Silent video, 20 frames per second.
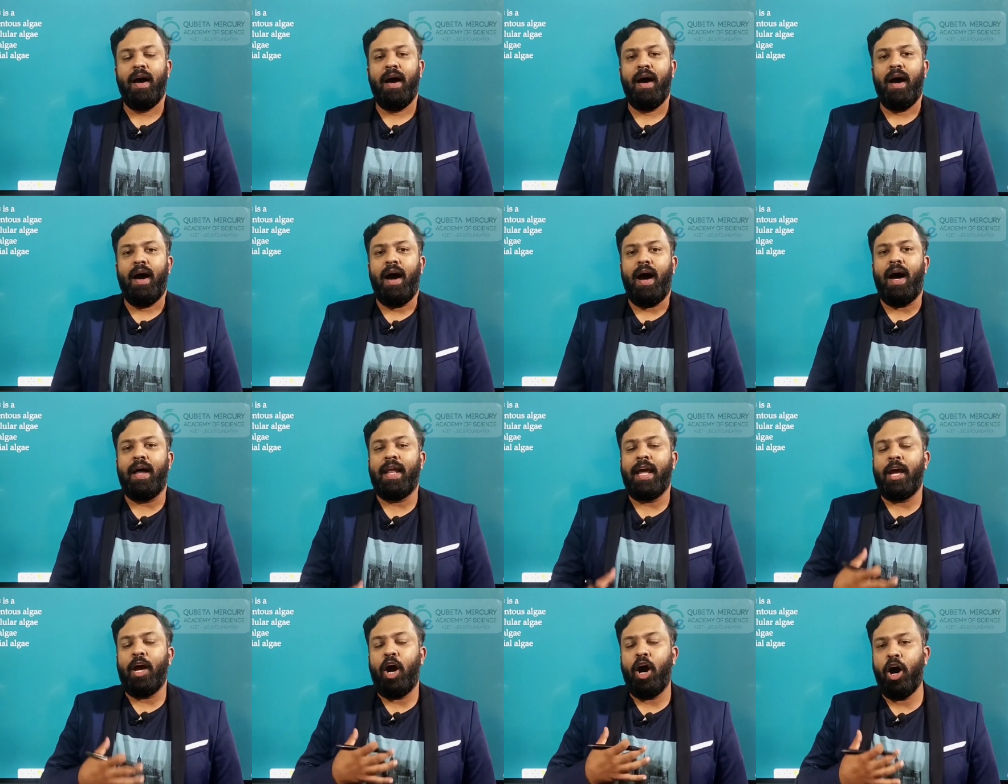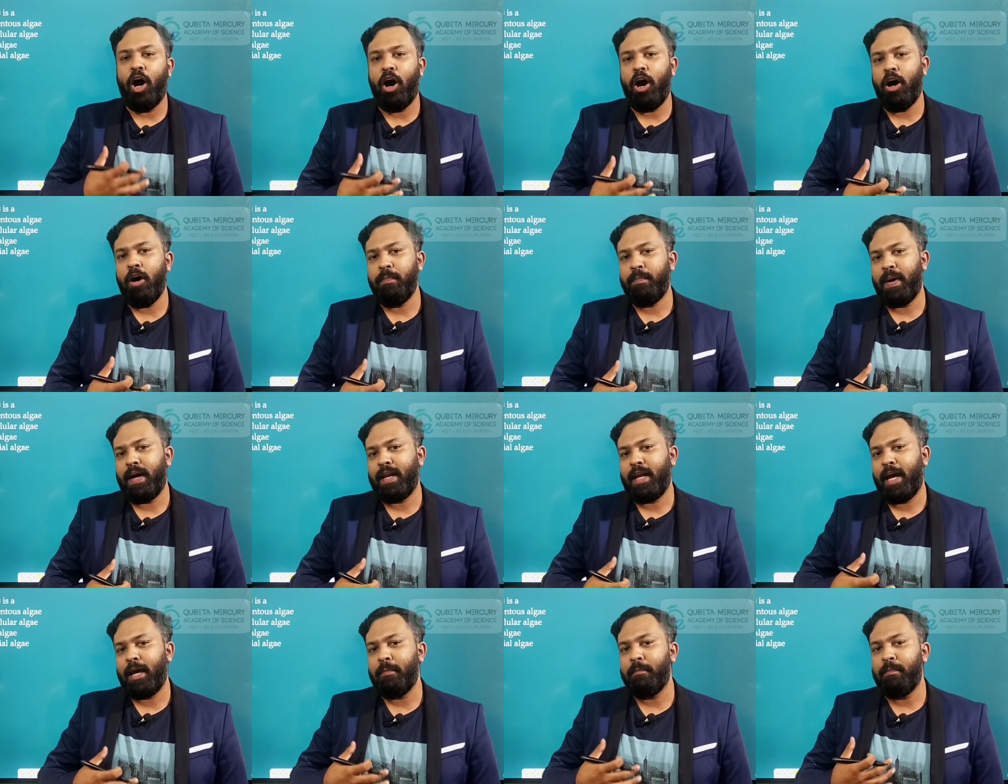And I hope and
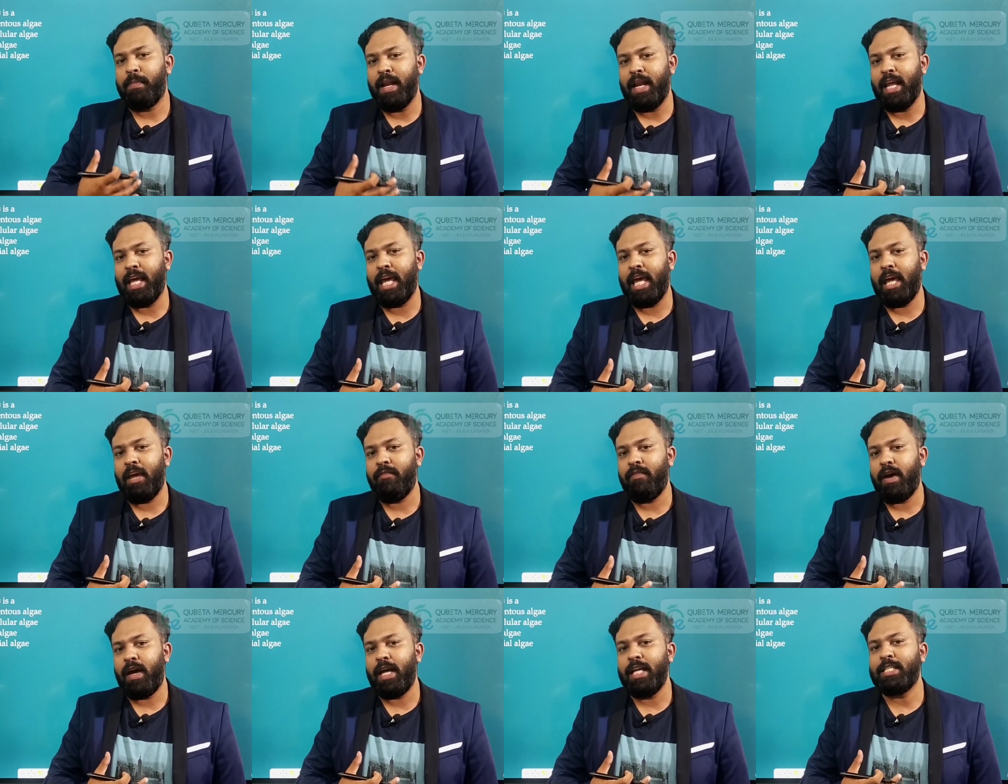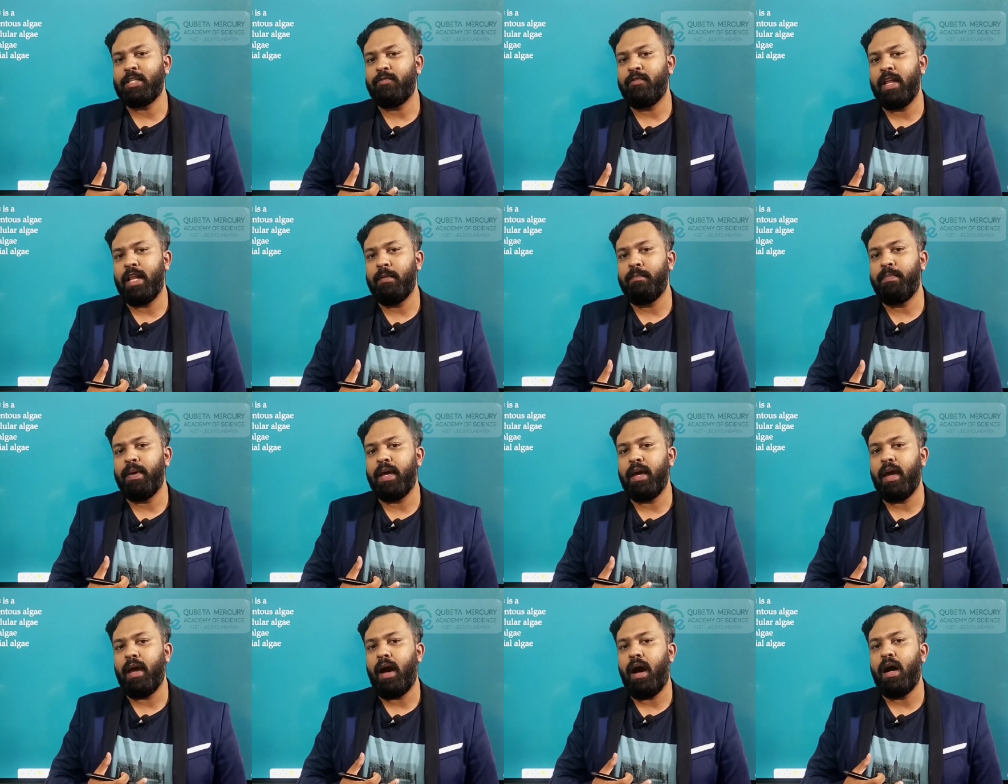I believe it will
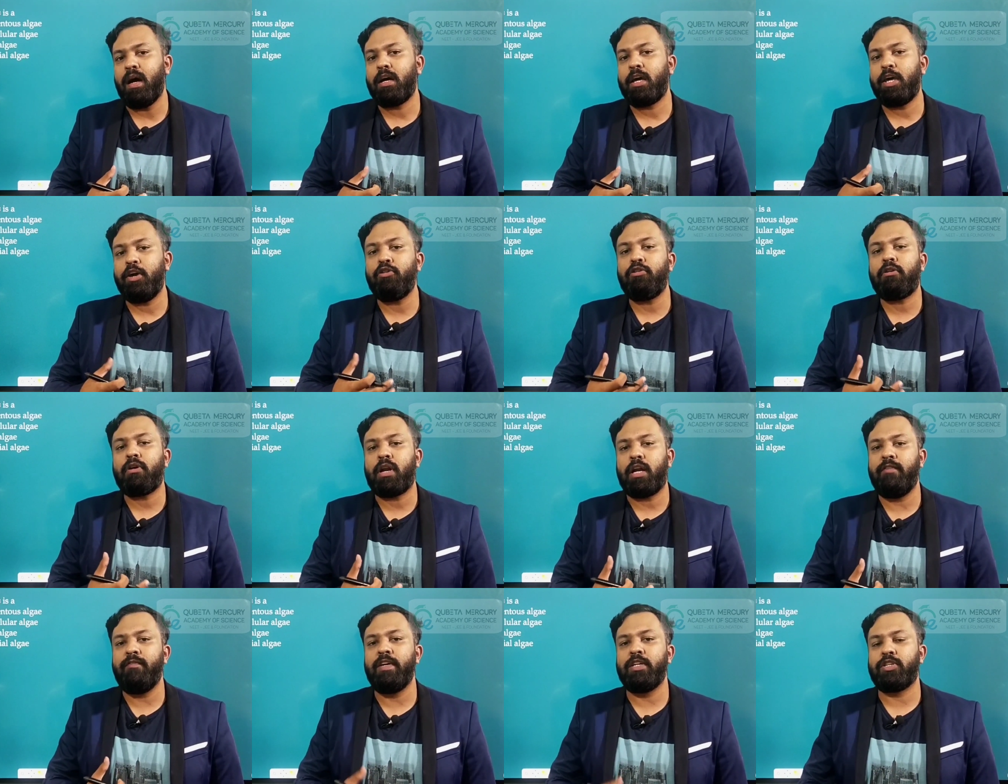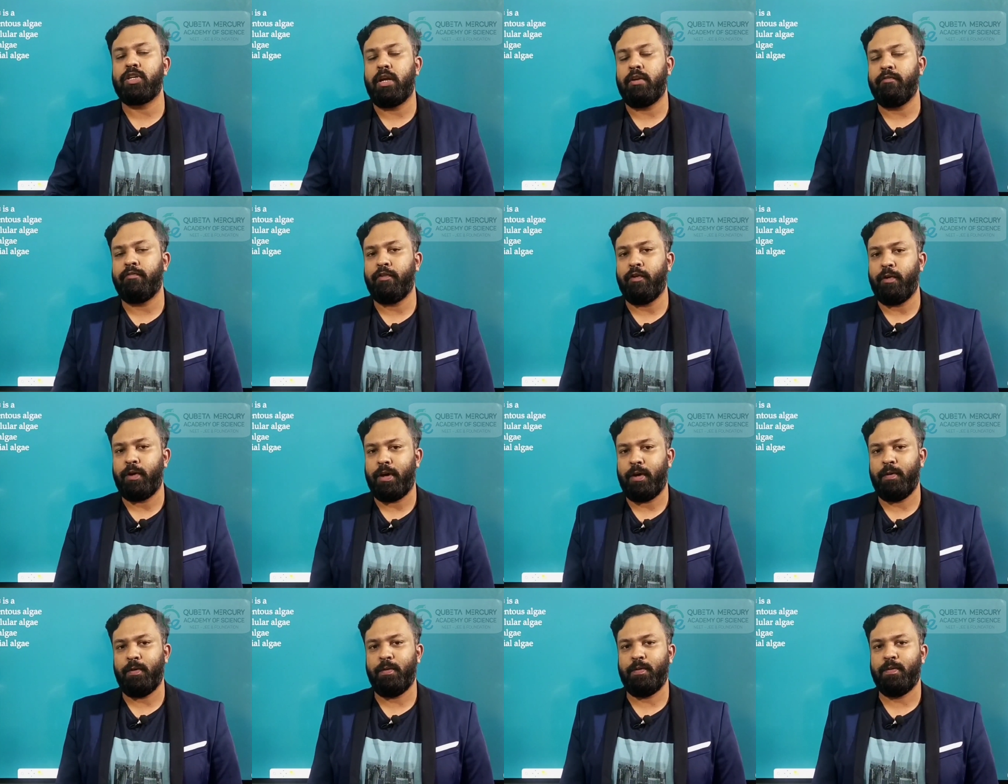be a quick revision for
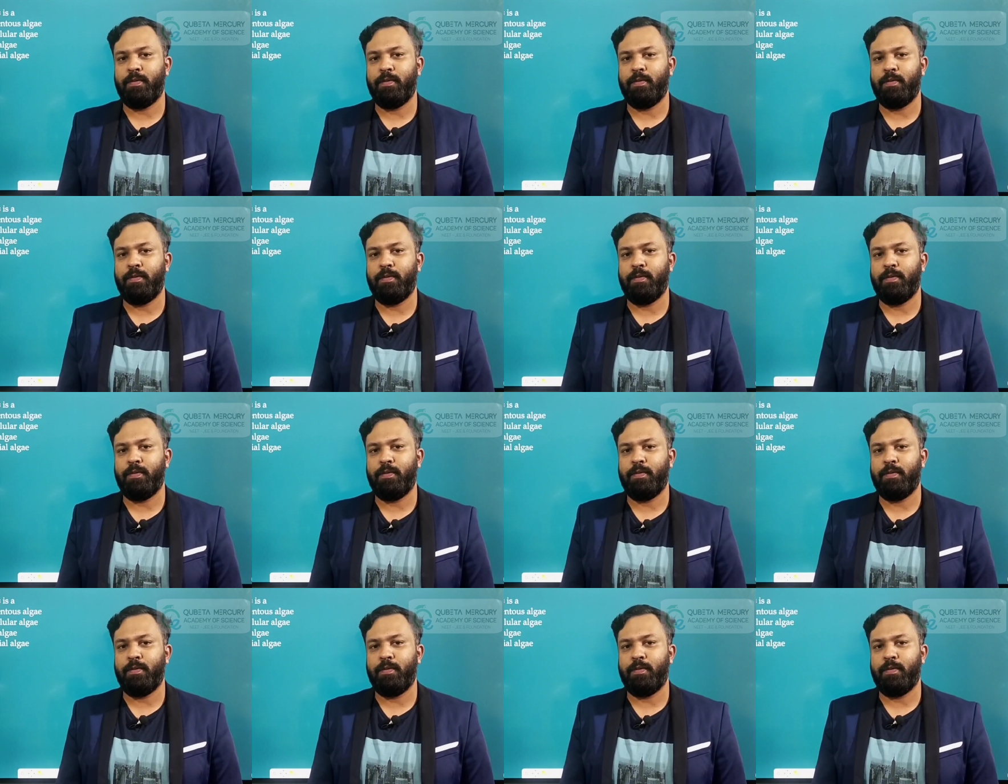you.